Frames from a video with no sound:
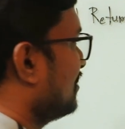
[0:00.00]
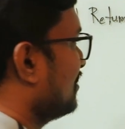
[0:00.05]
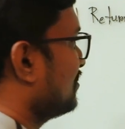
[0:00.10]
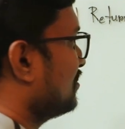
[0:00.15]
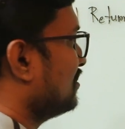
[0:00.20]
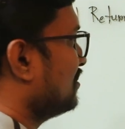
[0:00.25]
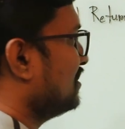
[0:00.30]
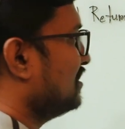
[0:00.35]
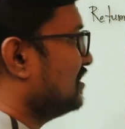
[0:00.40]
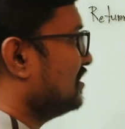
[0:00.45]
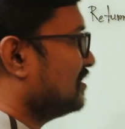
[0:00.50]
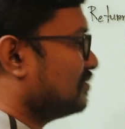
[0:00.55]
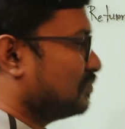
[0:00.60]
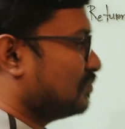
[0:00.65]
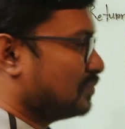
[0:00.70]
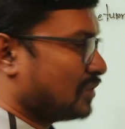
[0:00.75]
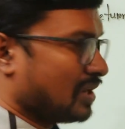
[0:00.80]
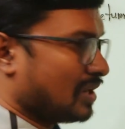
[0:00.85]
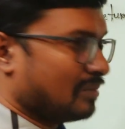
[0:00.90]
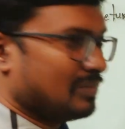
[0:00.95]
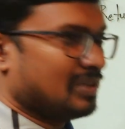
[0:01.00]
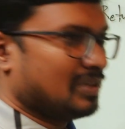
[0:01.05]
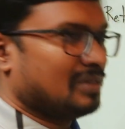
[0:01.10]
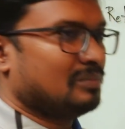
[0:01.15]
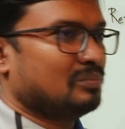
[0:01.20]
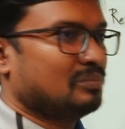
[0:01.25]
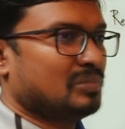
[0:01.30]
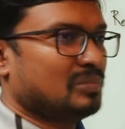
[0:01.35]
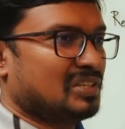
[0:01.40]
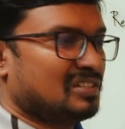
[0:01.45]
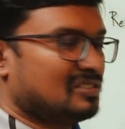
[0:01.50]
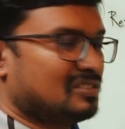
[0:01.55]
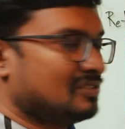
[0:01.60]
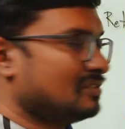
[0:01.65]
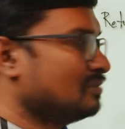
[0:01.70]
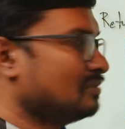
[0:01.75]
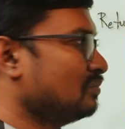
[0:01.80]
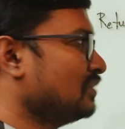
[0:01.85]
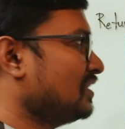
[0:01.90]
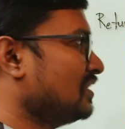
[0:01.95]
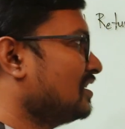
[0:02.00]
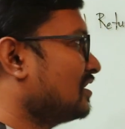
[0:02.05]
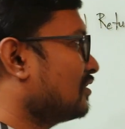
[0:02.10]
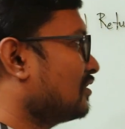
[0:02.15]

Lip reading: So in this problem, Madison Beer